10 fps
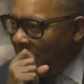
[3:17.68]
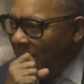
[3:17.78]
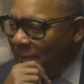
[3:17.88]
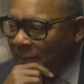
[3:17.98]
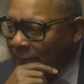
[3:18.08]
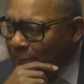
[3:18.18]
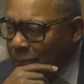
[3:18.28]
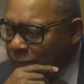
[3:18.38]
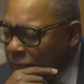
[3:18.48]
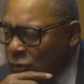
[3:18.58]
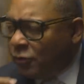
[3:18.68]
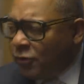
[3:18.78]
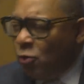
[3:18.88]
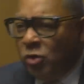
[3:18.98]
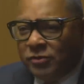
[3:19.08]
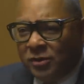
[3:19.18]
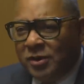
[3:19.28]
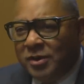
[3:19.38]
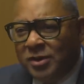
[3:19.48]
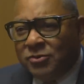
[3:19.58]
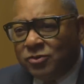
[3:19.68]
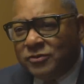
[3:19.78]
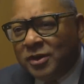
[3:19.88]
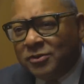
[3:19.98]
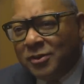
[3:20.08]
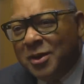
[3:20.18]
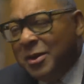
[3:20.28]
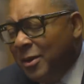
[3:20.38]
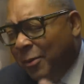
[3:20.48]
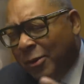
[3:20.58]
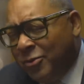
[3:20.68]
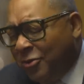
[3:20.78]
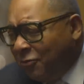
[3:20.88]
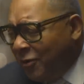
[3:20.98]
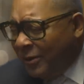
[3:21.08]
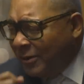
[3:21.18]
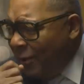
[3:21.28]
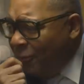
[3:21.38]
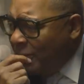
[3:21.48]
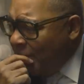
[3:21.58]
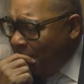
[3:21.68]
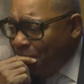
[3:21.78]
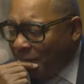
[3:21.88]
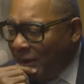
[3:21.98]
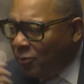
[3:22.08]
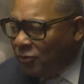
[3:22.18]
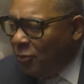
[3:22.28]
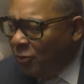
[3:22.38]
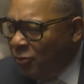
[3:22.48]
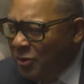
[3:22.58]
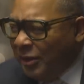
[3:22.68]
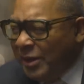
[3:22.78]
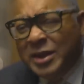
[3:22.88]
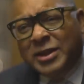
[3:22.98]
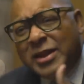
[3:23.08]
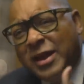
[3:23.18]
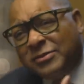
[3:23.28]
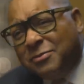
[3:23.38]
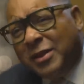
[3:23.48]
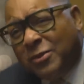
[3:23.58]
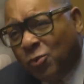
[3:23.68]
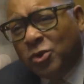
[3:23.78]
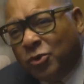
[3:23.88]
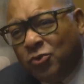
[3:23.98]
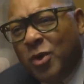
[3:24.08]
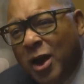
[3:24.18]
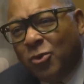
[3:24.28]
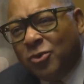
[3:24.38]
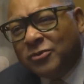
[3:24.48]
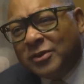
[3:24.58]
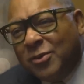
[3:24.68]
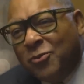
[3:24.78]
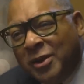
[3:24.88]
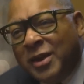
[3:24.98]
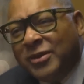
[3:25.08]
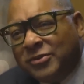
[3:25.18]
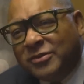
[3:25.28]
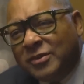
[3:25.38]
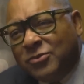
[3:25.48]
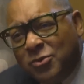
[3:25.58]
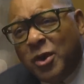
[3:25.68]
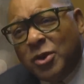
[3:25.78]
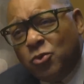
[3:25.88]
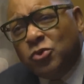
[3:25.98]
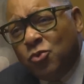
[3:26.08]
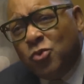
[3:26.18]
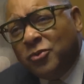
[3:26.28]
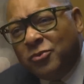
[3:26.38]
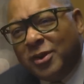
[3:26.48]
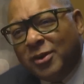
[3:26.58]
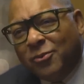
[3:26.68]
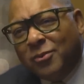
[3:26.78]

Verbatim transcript: and, uh, you know, it's always interesting. Aretha Franklin, I would, I would talk with Aretha late at night, sometimes one or two hours. And one night she said, You know, I know you're wondering